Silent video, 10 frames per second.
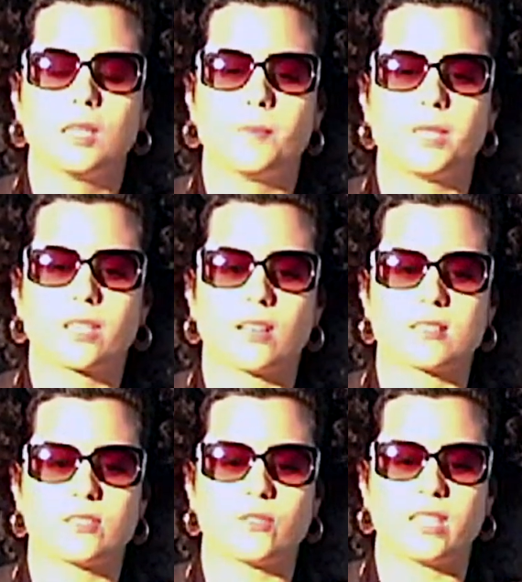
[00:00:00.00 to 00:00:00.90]

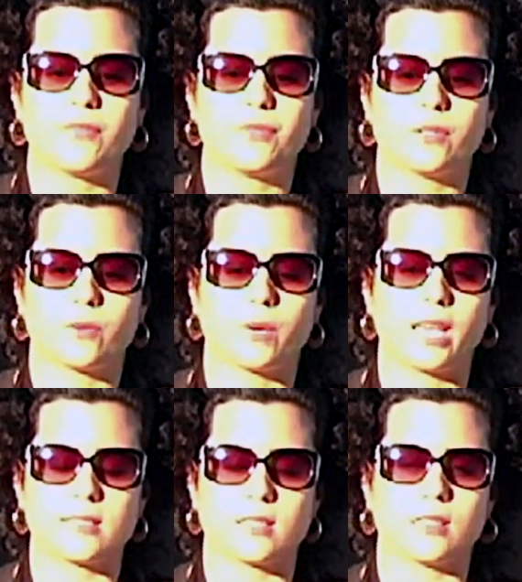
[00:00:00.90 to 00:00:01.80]
because you never,
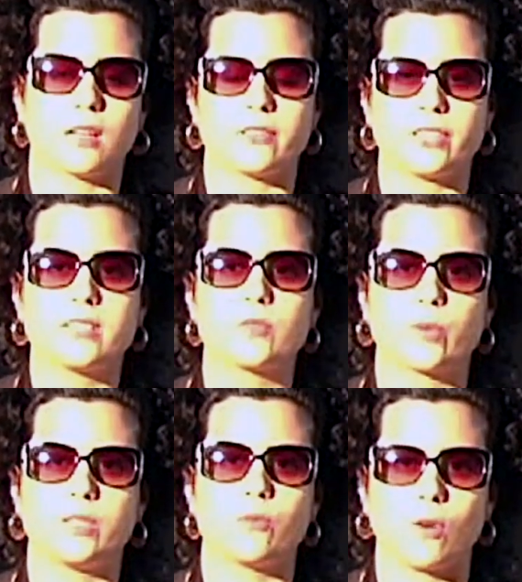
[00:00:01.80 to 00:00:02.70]
as an audience,
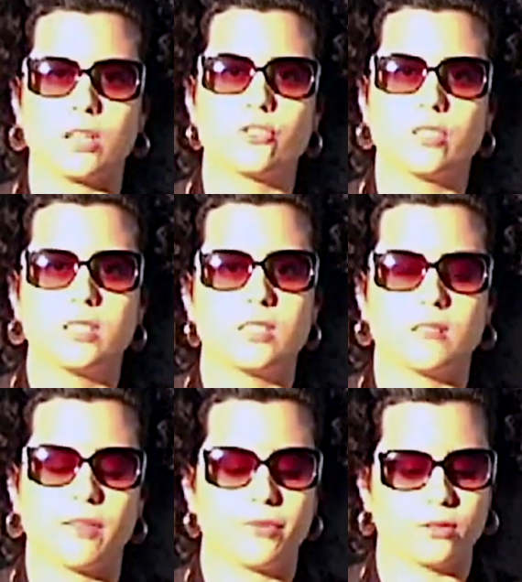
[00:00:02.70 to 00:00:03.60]
when you watch it, you
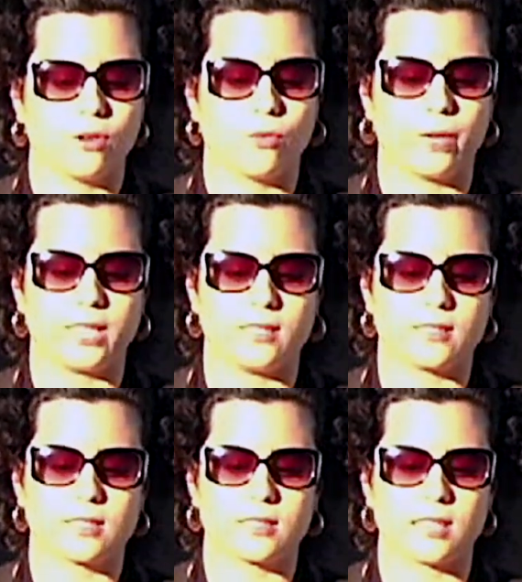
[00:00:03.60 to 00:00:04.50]
never know when
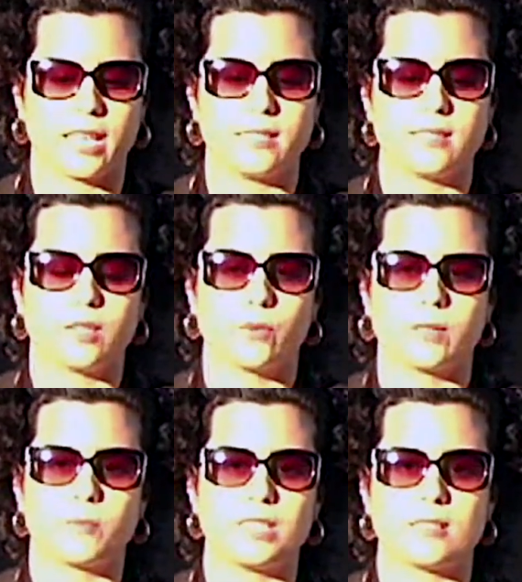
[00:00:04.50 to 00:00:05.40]
it's ending
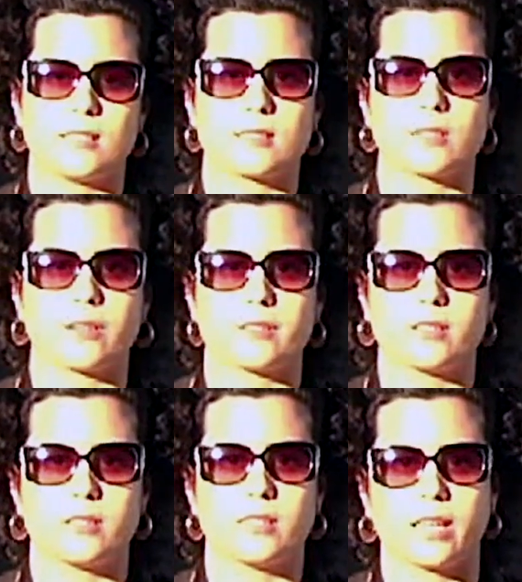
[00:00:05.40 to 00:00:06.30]
one piece and starting
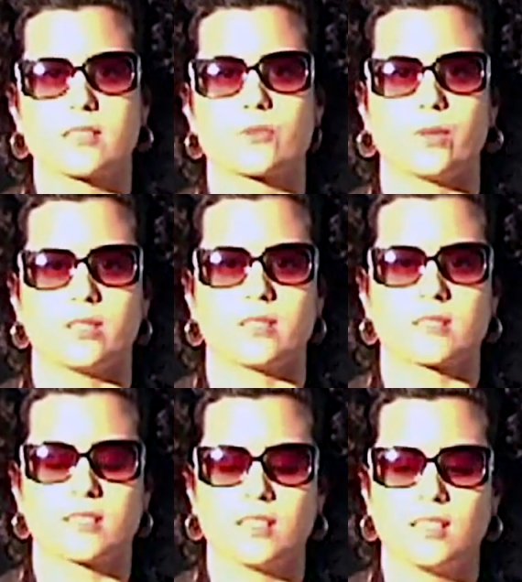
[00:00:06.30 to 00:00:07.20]
the next one.
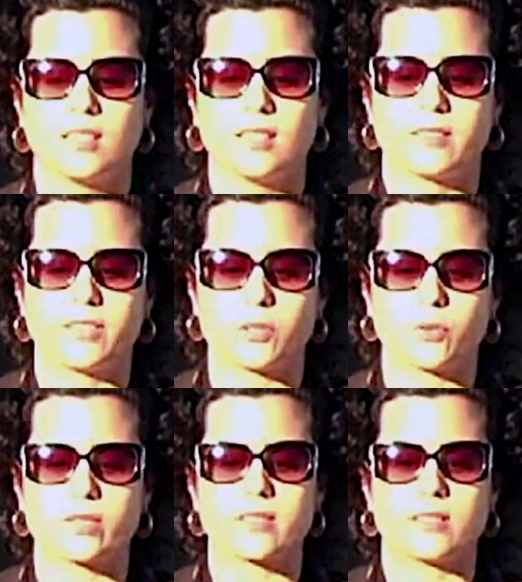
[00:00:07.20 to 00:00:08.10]
The
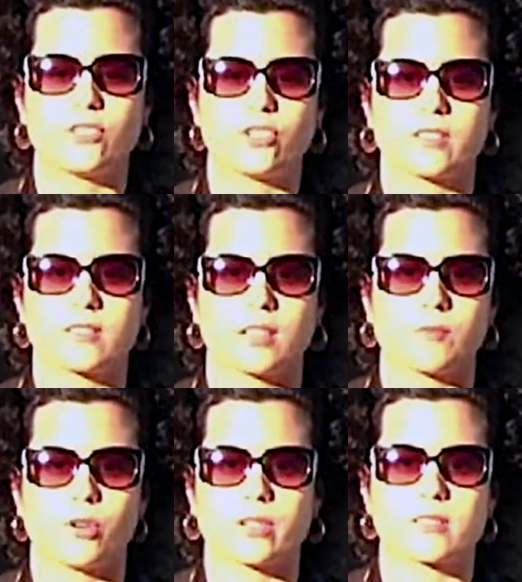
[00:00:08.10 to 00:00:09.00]
transitions are
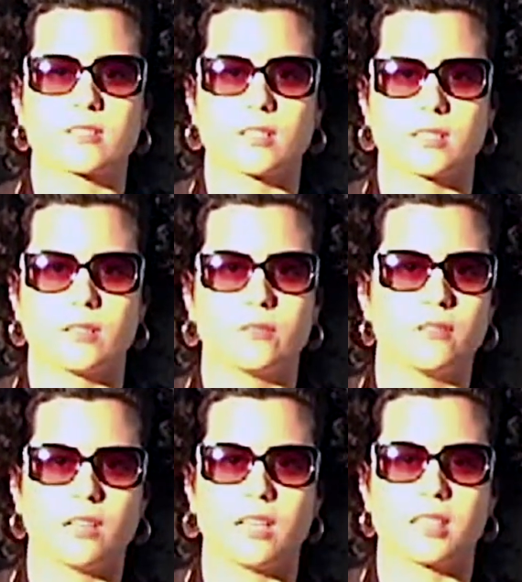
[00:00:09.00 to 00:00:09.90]
more subtle
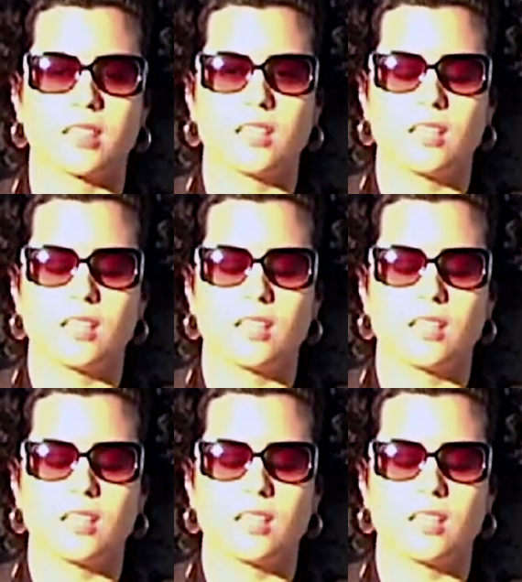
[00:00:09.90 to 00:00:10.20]
and